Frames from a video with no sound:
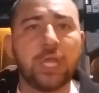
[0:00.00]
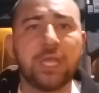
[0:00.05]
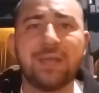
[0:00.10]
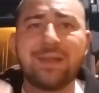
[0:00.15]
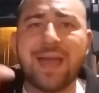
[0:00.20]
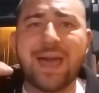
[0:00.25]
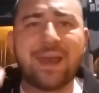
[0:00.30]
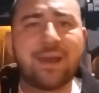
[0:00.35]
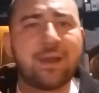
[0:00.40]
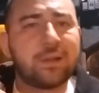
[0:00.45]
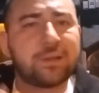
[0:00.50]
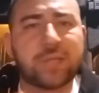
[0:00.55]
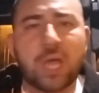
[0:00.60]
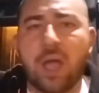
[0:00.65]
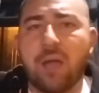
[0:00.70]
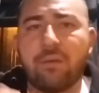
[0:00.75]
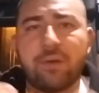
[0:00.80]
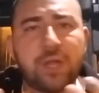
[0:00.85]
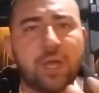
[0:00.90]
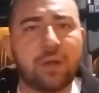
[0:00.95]
You're not an
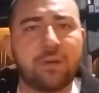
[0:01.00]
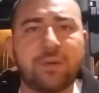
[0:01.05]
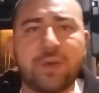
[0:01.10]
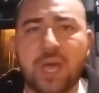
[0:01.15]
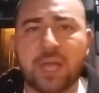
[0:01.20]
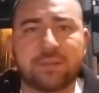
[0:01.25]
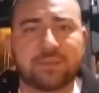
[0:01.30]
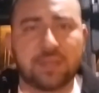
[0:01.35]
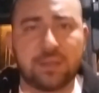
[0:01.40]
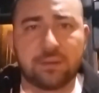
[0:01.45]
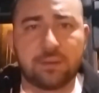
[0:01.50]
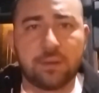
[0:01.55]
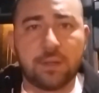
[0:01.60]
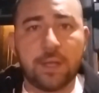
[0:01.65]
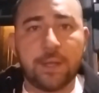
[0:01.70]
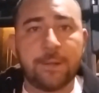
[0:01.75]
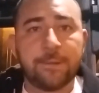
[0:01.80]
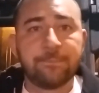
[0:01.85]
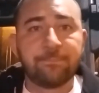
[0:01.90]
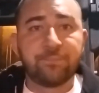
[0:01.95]
authority on nothing.
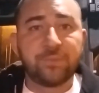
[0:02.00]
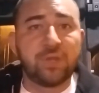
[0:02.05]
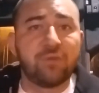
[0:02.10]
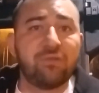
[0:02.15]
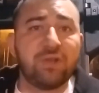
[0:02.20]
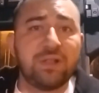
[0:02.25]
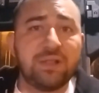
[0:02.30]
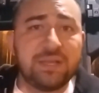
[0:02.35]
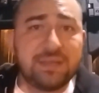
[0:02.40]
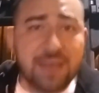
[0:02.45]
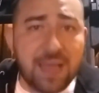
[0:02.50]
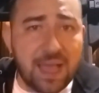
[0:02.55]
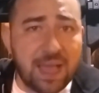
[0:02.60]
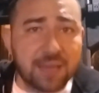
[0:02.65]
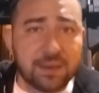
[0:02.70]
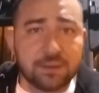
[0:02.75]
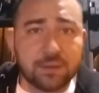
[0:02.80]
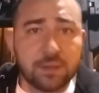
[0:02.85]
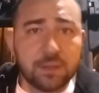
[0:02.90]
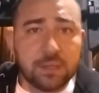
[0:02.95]
You're really
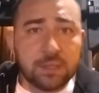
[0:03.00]
not.